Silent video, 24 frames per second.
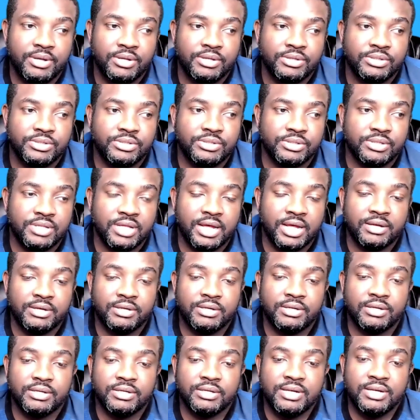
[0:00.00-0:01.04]
to then
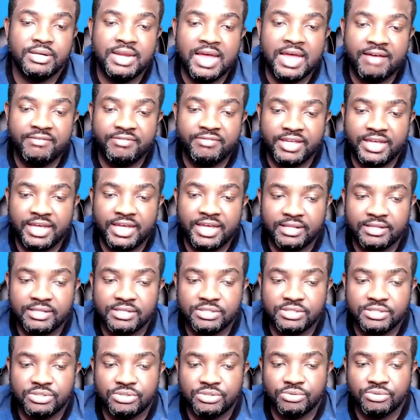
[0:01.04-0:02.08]
navigate this
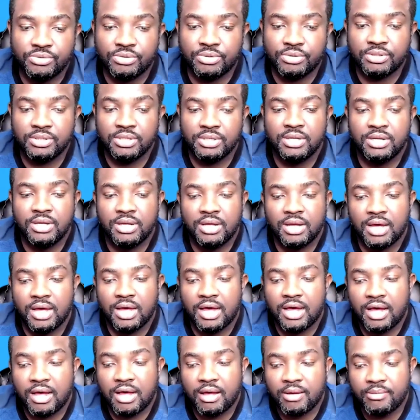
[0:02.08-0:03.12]
tool
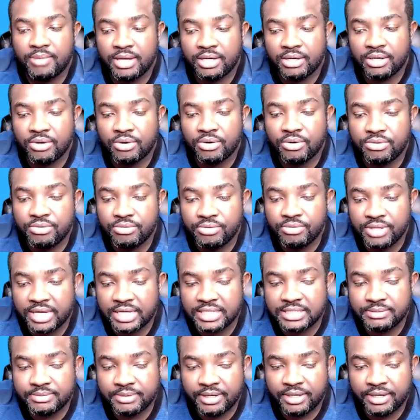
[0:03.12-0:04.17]
and go through the
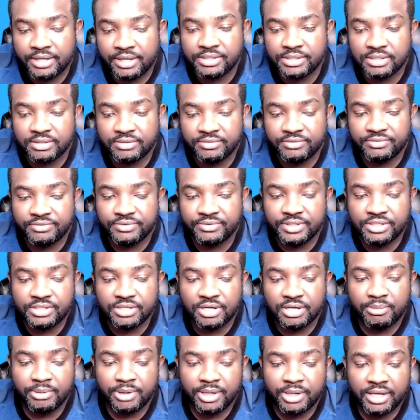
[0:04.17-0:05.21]
experience of
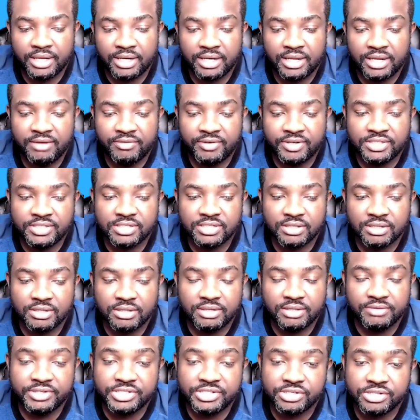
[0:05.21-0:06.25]
determining if it's
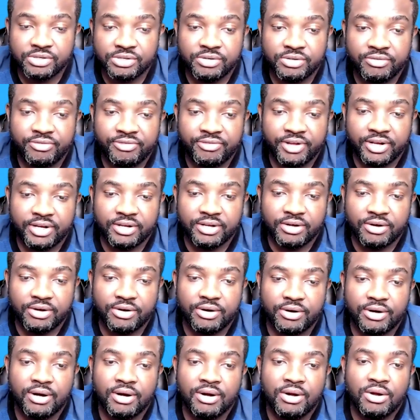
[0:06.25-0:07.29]
a good fit
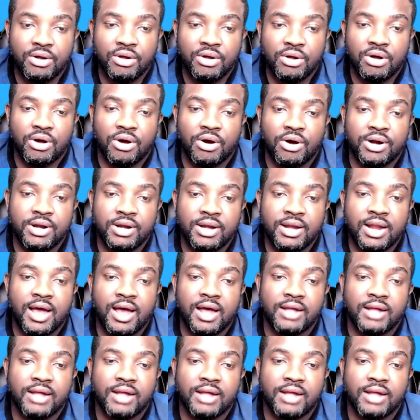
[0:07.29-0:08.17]
or not.